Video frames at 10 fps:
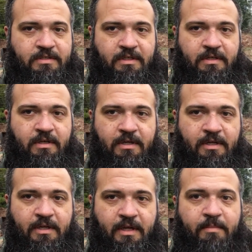and
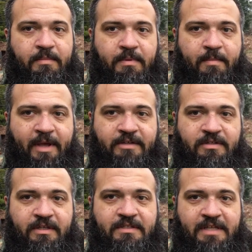I'm
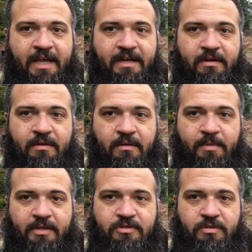actually excited
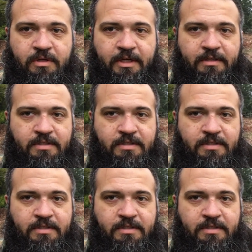about shooting it.